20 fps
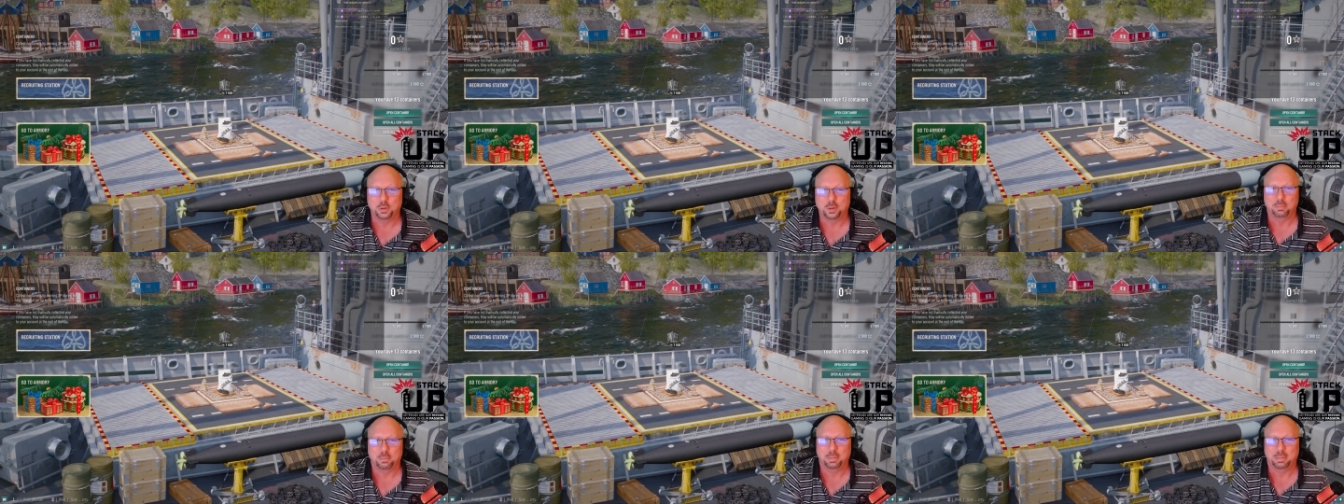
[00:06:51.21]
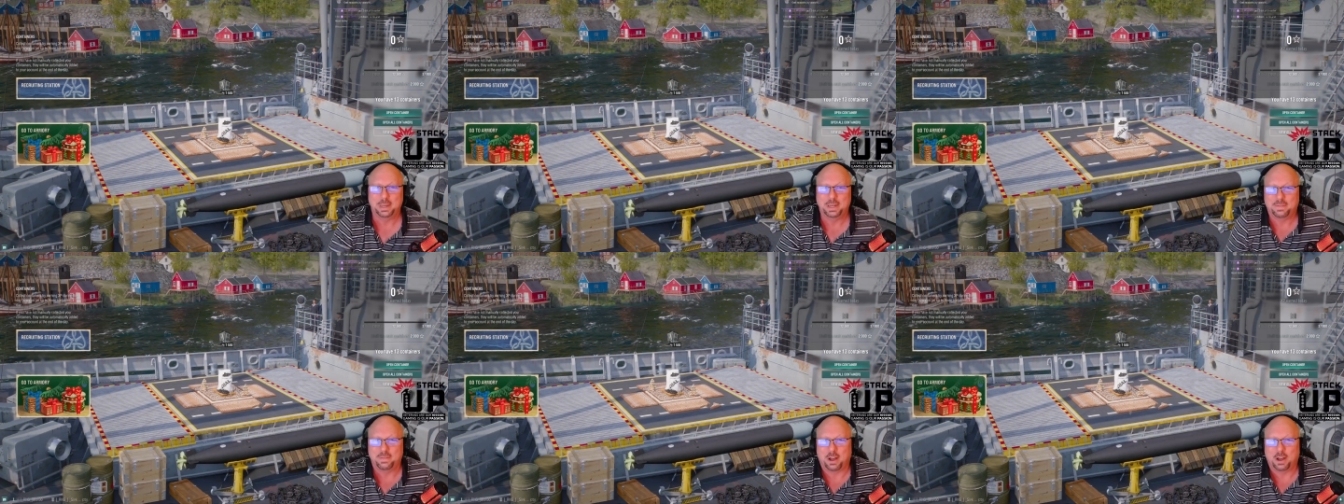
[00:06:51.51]

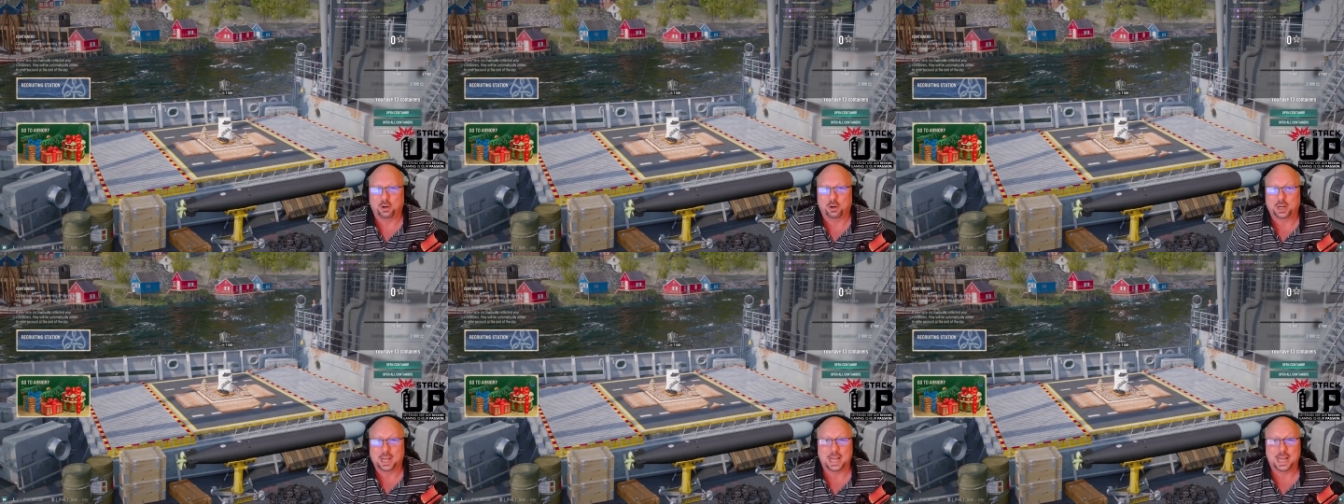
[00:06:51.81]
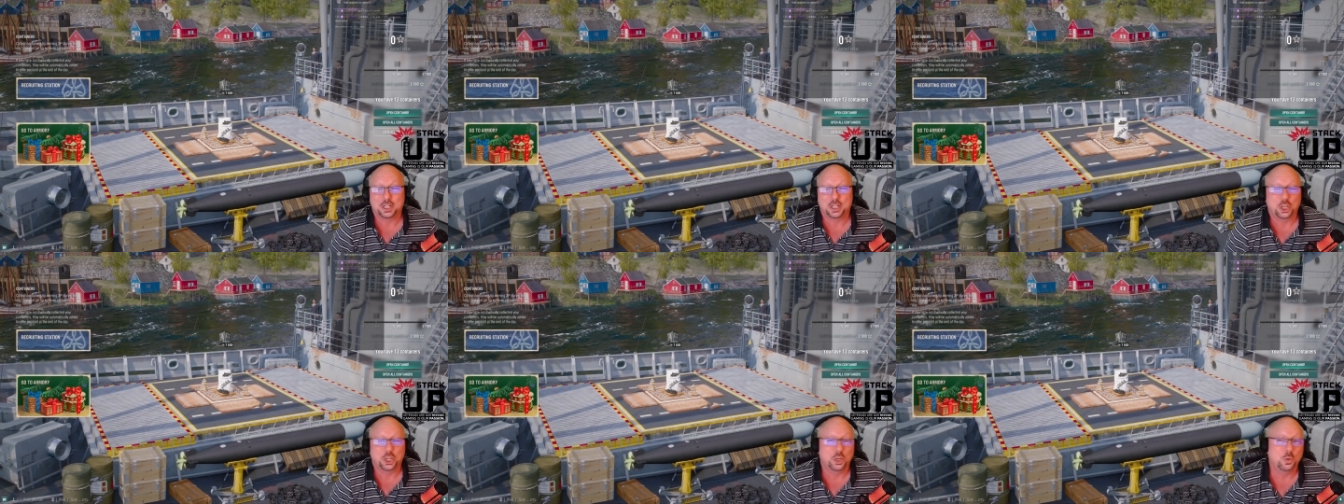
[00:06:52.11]
Beefall got
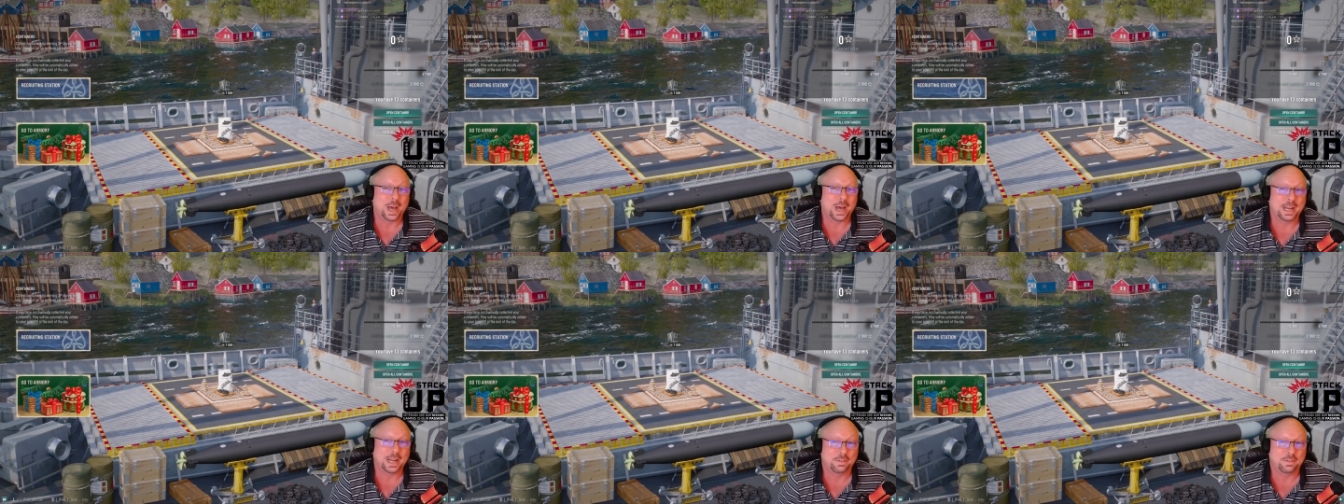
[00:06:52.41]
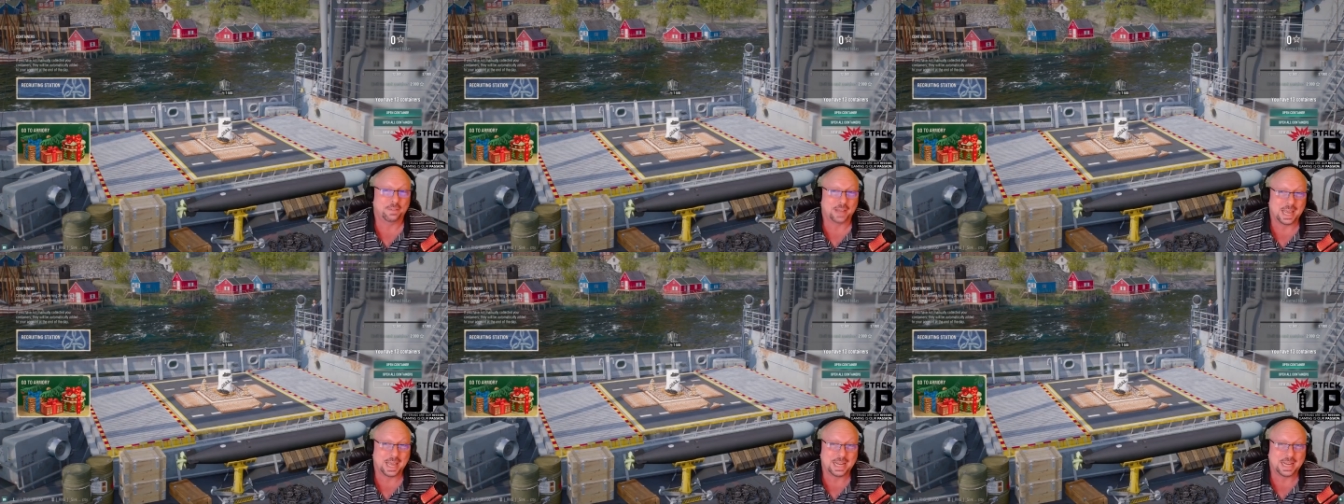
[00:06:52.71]
2 out of
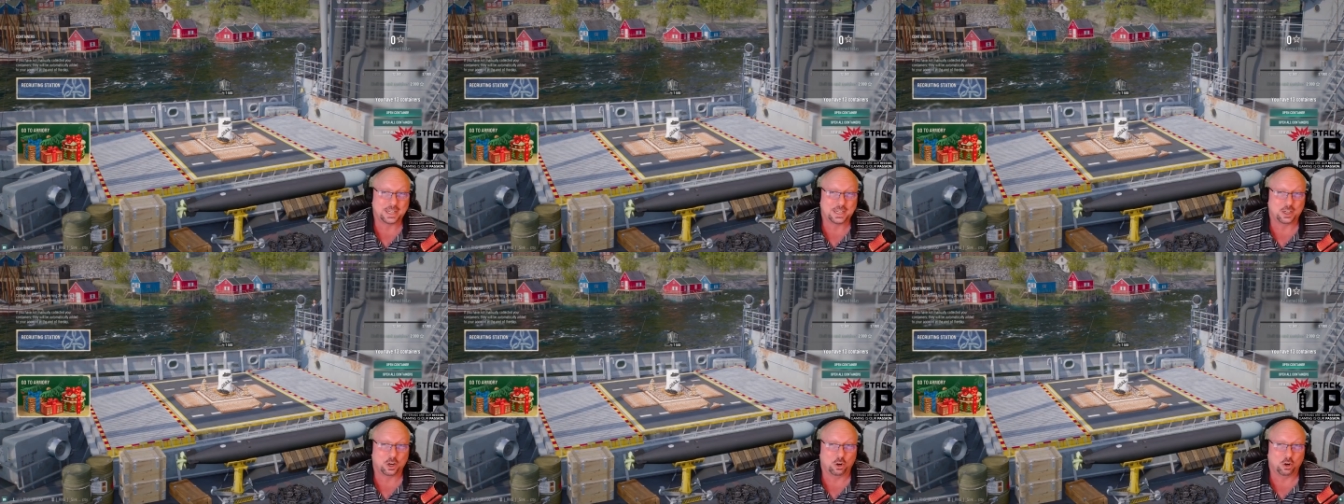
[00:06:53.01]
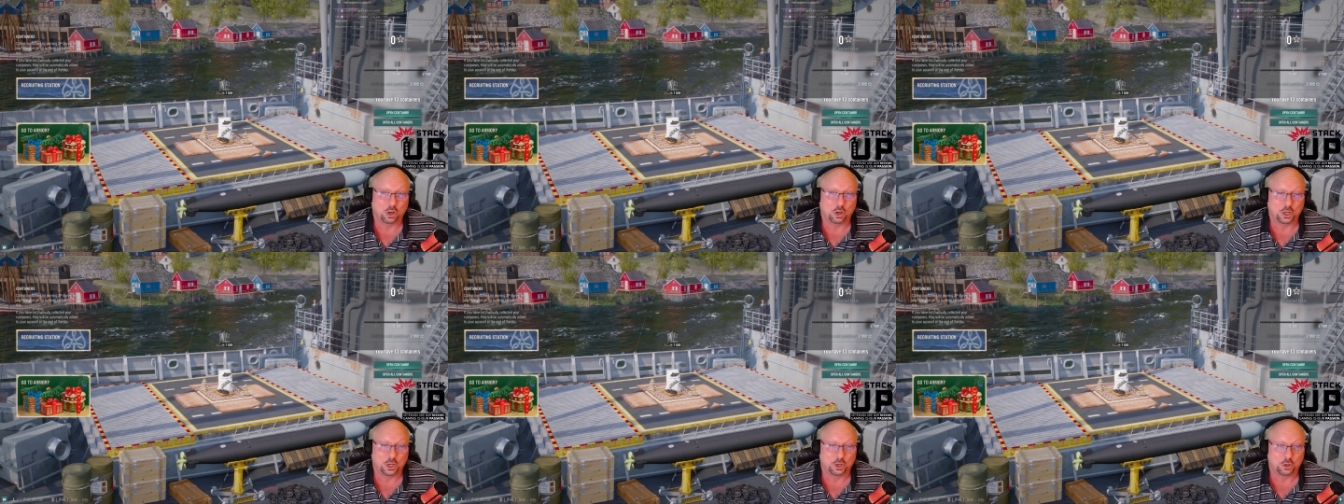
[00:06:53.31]
8
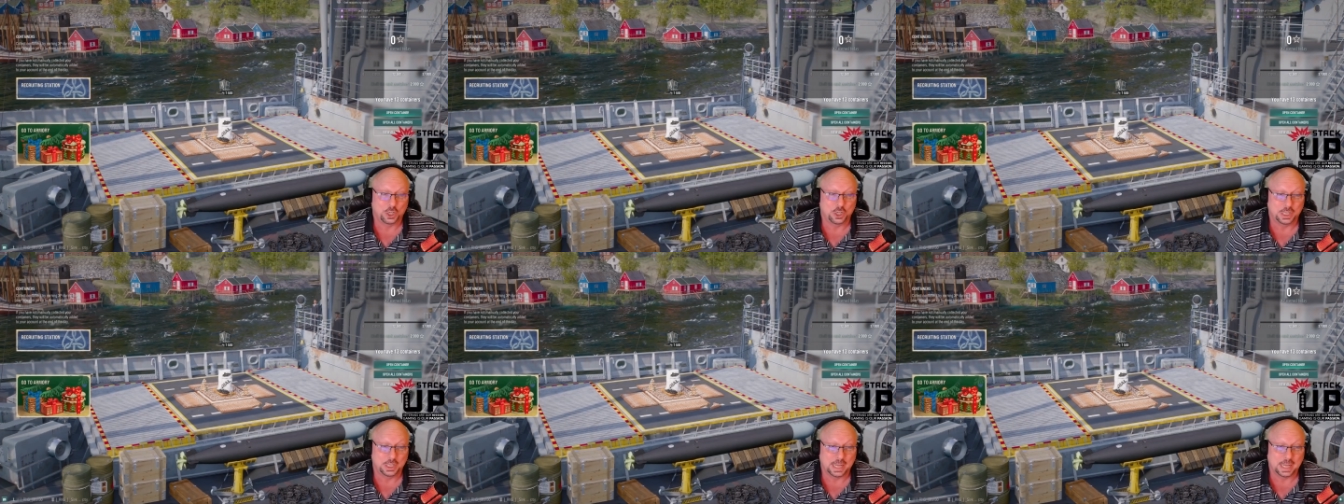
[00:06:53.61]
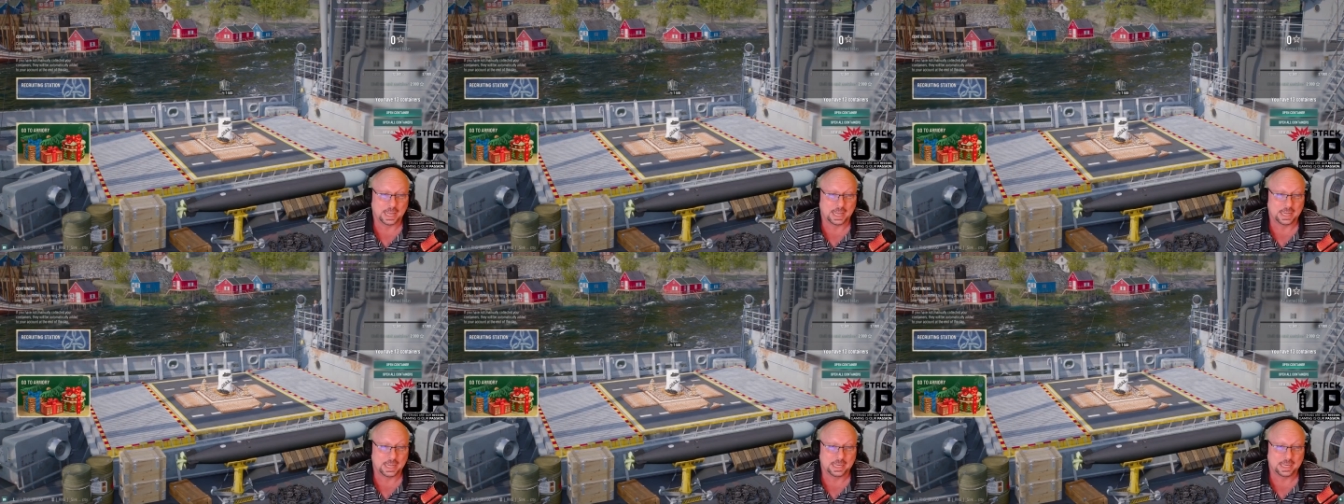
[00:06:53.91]
earlier
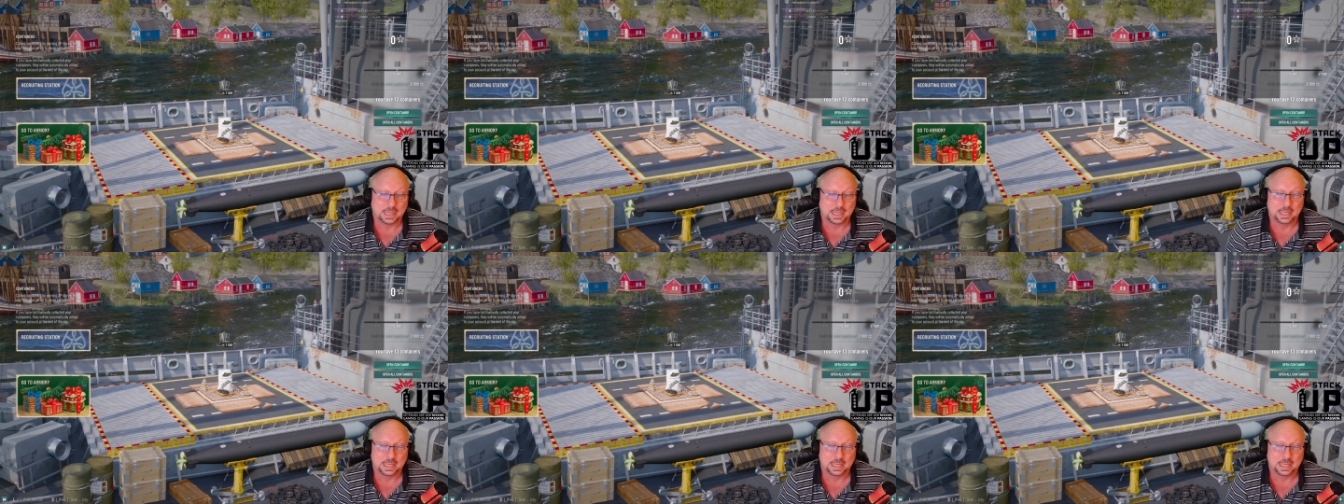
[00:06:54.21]
today.